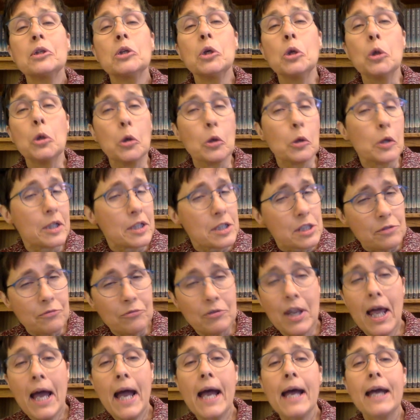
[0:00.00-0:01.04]
or its
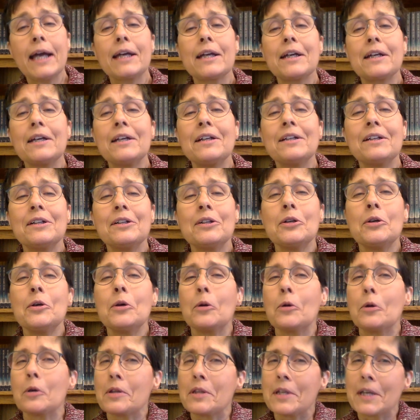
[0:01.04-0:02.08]
flag
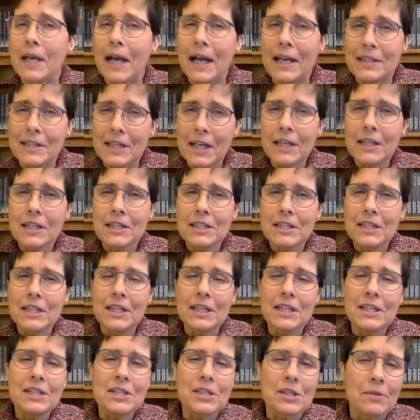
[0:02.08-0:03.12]
or the
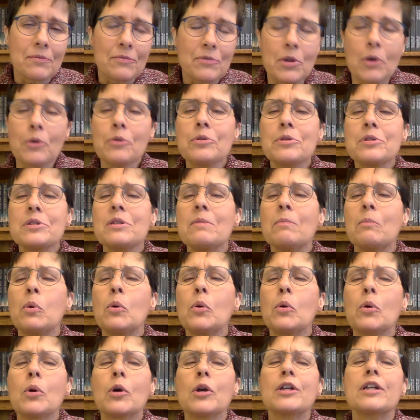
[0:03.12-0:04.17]
identities of those
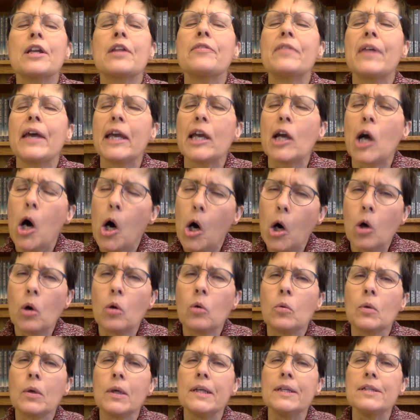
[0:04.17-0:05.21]
aboard, they
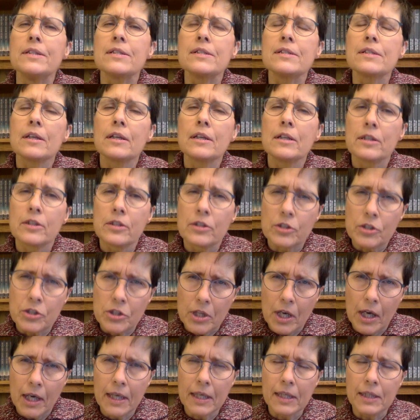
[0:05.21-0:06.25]
always
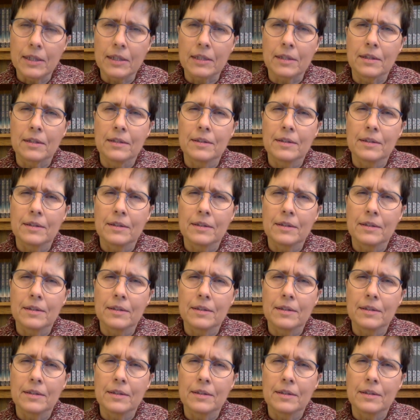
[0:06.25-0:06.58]
shine